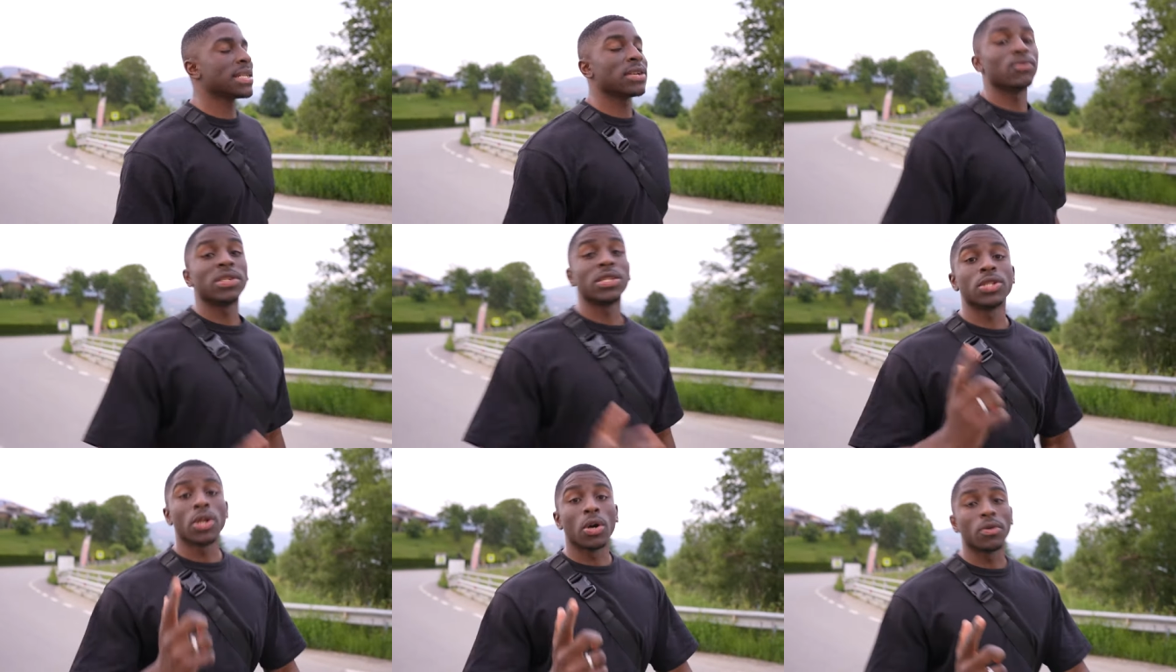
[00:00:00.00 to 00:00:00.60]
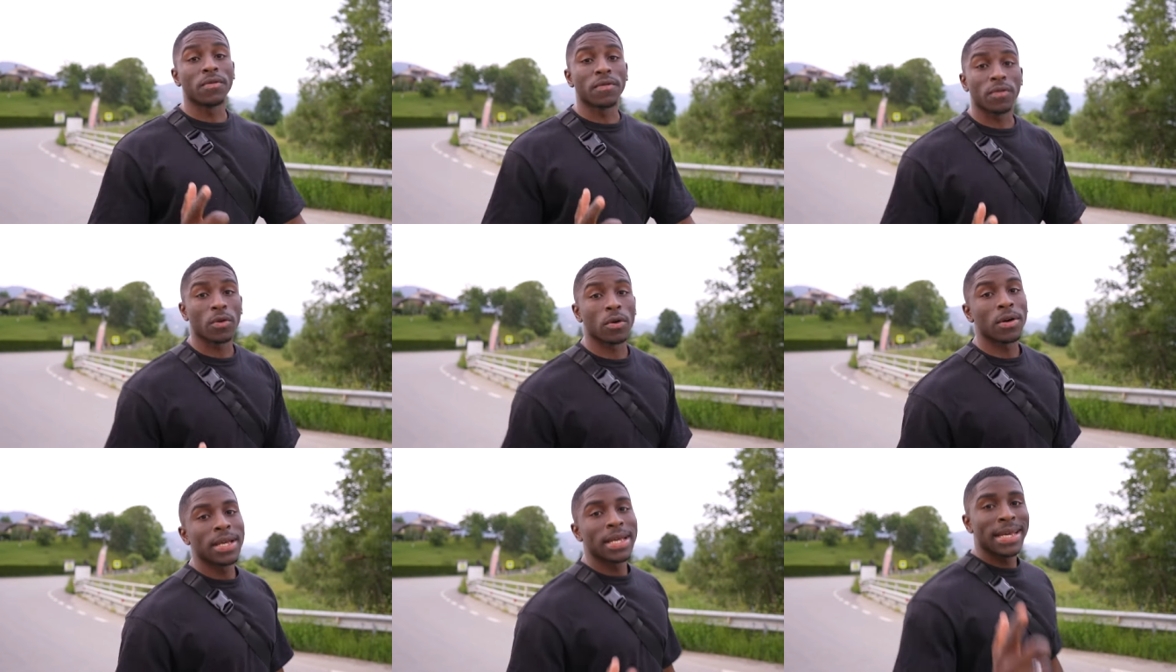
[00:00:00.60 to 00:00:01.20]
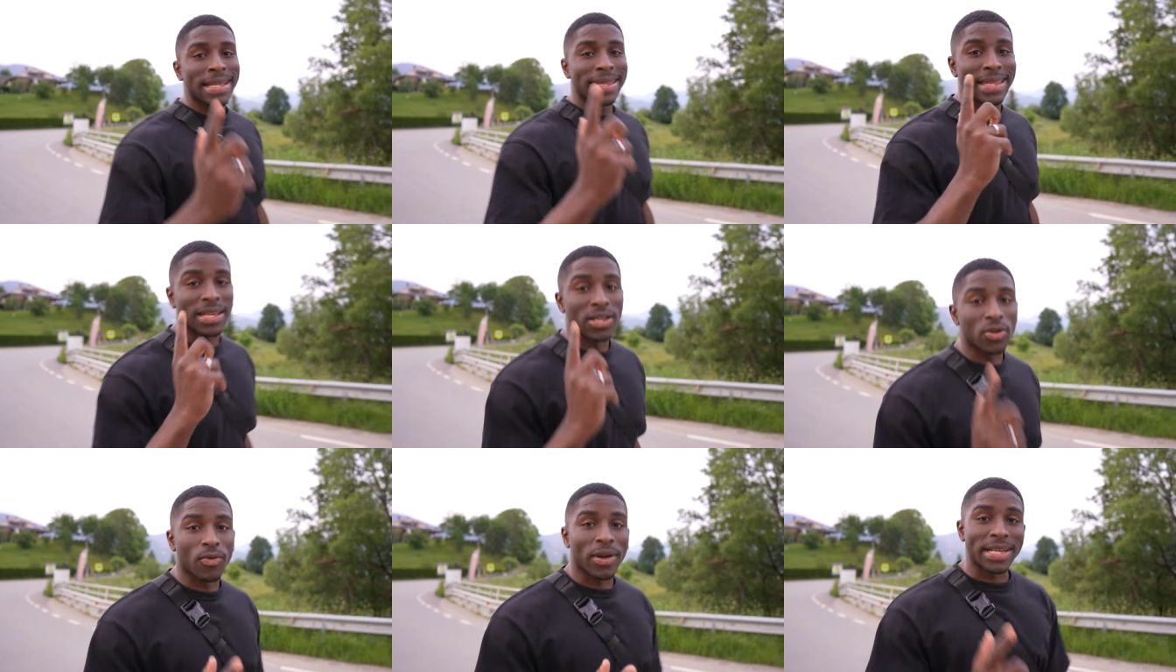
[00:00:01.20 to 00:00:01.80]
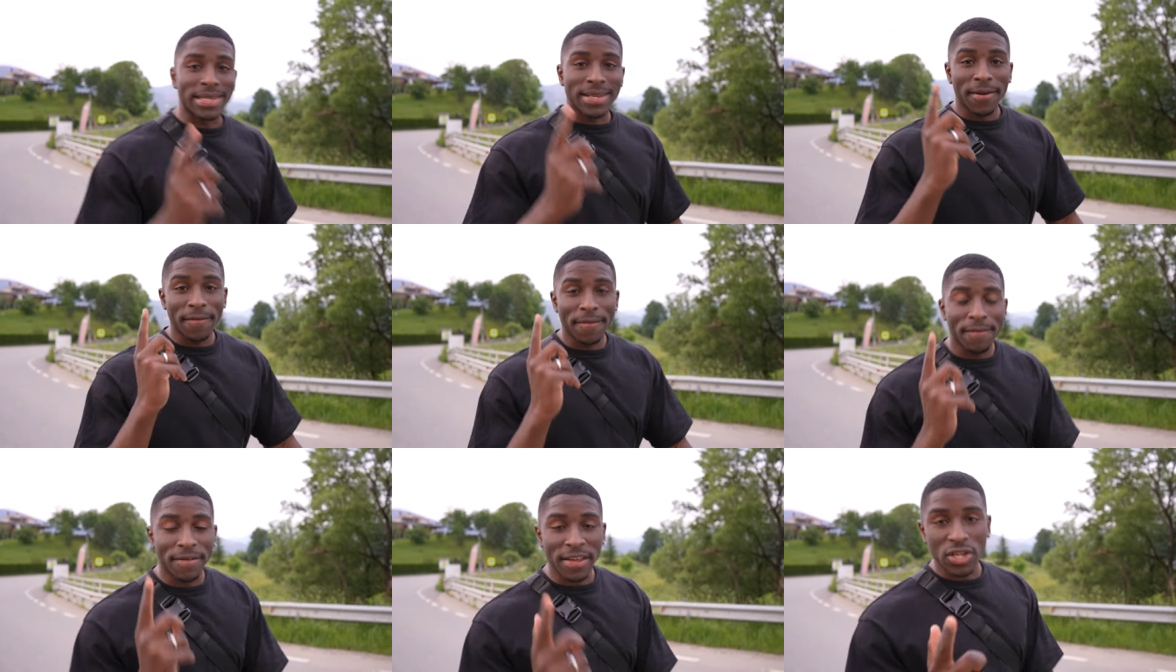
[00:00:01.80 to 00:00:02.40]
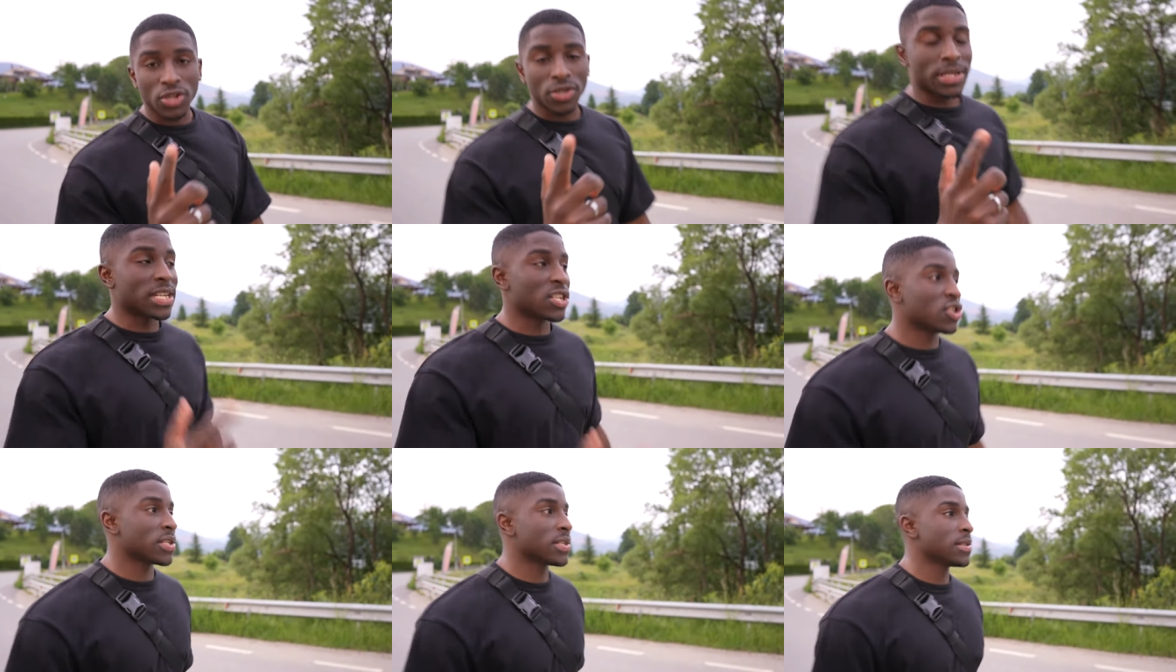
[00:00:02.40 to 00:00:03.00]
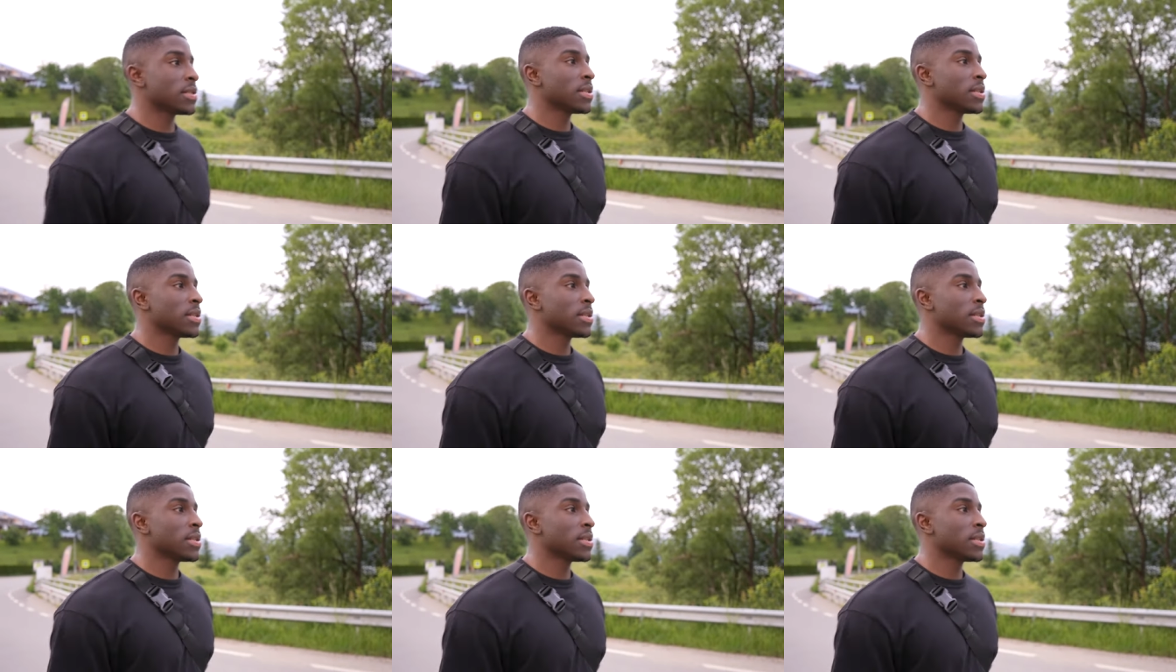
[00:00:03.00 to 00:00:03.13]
they're really known for their great fish dishes.